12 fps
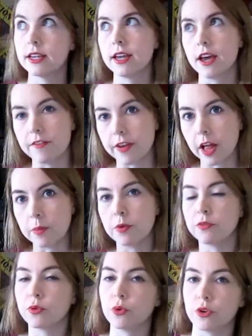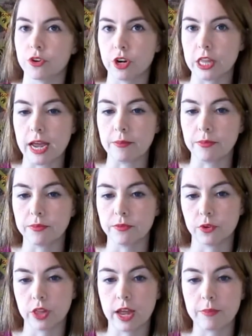available for order online
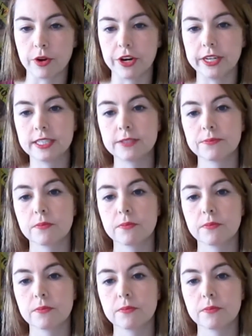for libraries,